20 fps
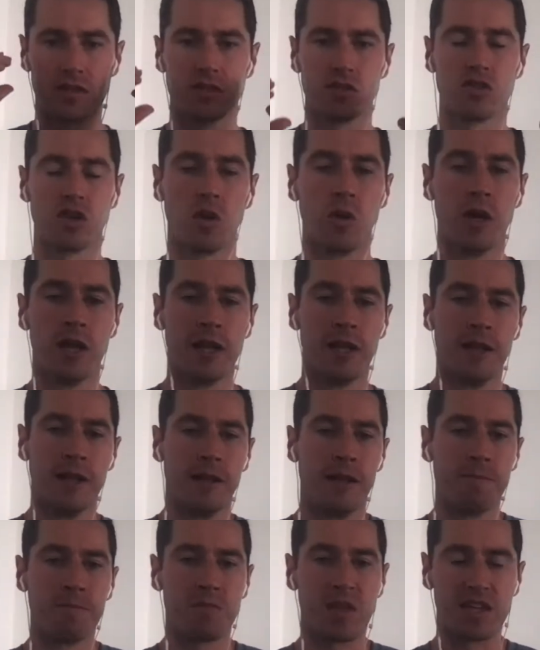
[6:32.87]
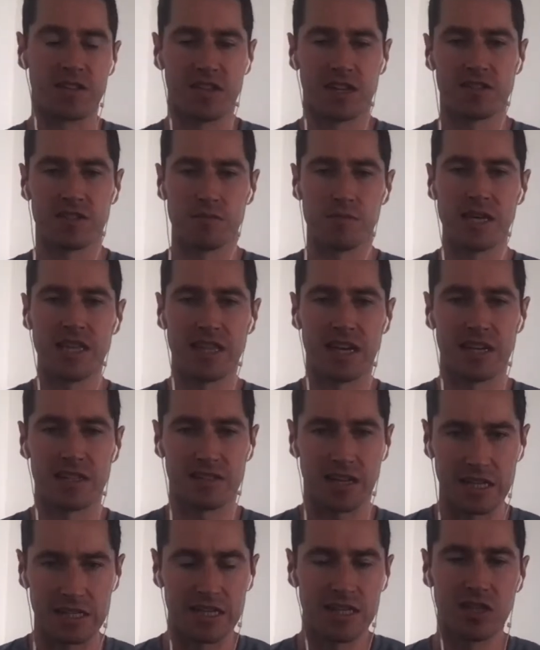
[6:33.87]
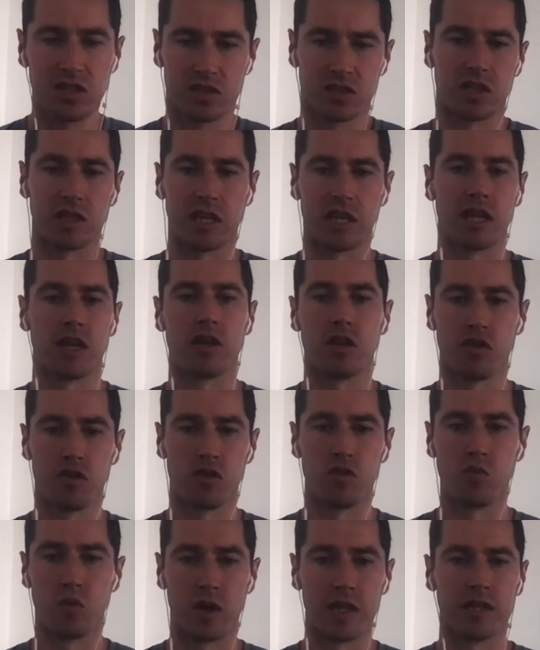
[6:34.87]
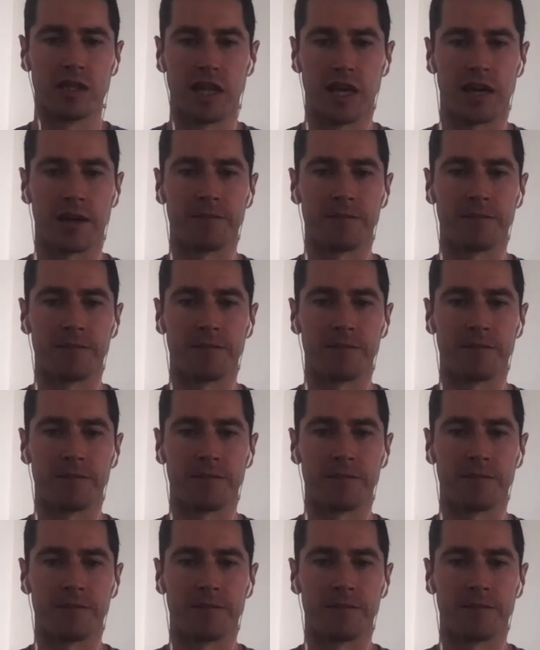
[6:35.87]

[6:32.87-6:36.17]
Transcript: And so it doesn't mean that it's ideal to land through one leg,